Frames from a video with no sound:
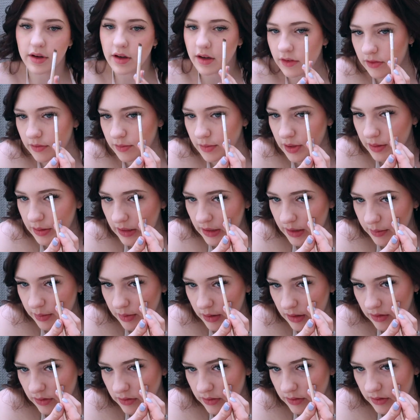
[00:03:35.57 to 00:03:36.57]
of my
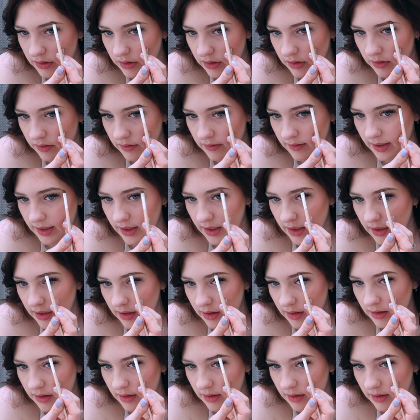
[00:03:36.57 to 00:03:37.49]
eyebrows already.